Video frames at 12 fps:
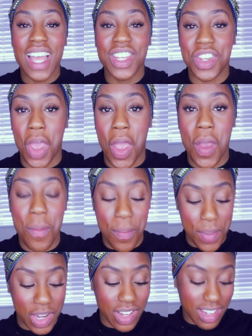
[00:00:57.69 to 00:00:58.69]
So
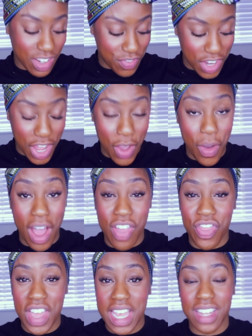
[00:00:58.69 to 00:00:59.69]
because this video I
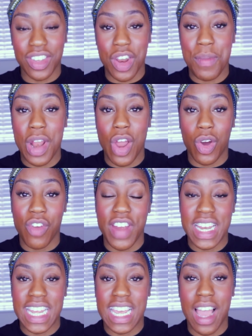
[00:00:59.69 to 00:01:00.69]
think is going to be long
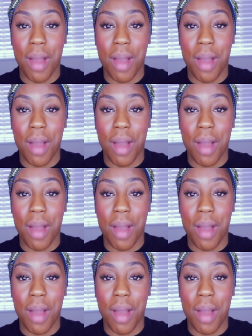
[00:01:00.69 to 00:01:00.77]
already,